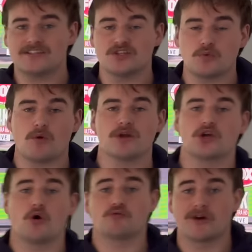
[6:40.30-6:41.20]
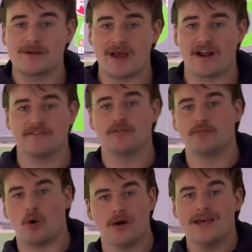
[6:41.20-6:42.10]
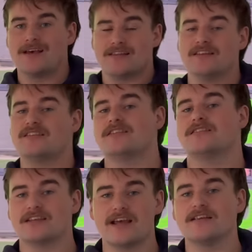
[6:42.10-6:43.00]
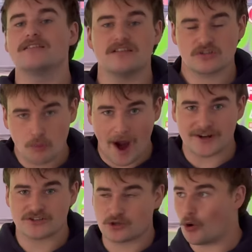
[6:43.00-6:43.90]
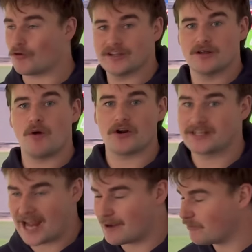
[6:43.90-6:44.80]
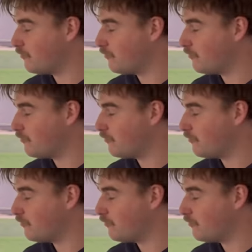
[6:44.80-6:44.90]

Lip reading: is what we call rebound football. This is the easiest way to score in the modern game of